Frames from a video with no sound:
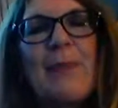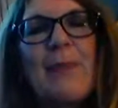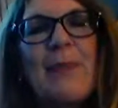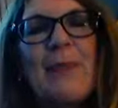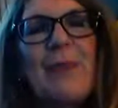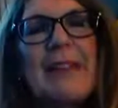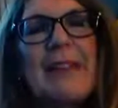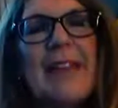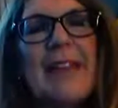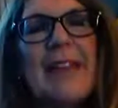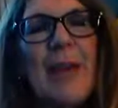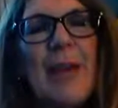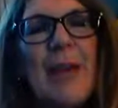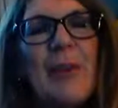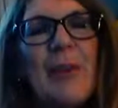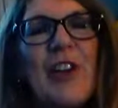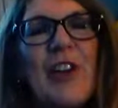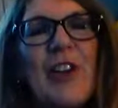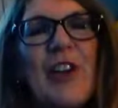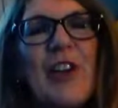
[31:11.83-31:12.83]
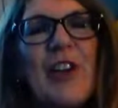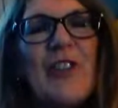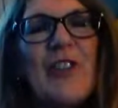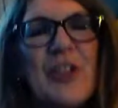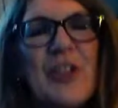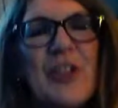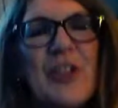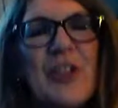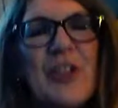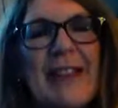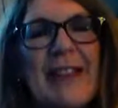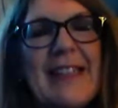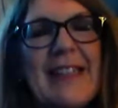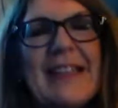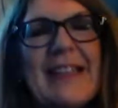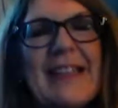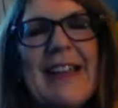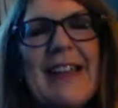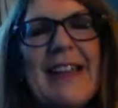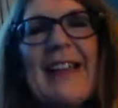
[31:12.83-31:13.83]
Simon, for doing
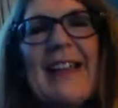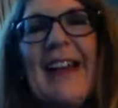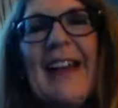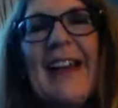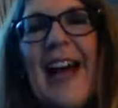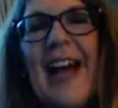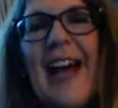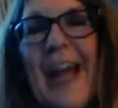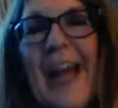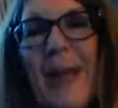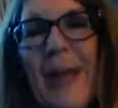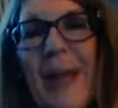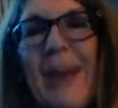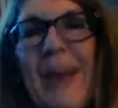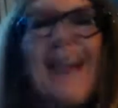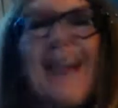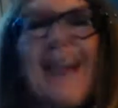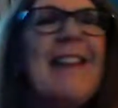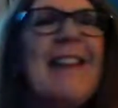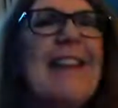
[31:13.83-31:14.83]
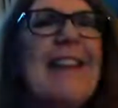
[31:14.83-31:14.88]
this. Hi, Amy.